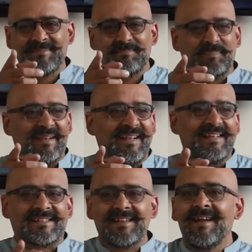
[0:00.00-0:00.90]

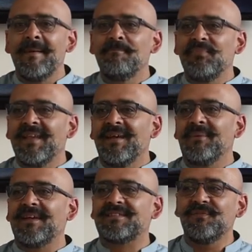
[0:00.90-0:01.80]

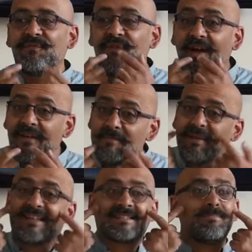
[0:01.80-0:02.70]
We got some very
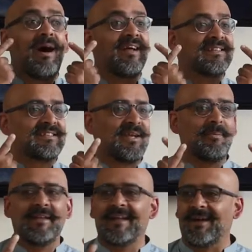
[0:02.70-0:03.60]
big smiles
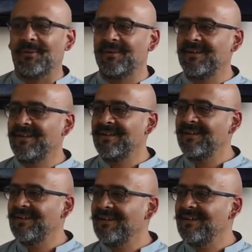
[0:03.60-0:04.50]
coming now.
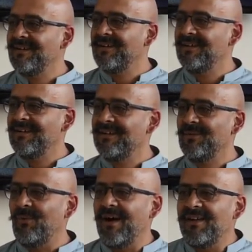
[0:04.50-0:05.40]

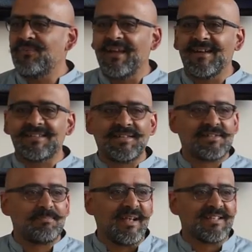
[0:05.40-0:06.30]
Why have we got
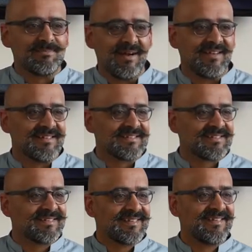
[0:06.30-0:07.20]
such big
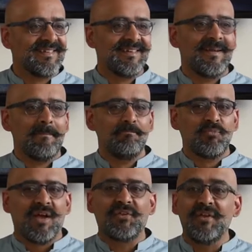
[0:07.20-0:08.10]
smiles?
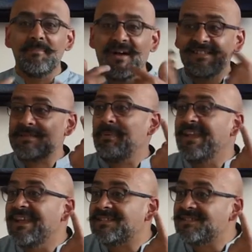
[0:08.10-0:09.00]
I think mine's the
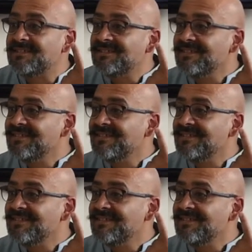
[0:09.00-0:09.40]
biggest.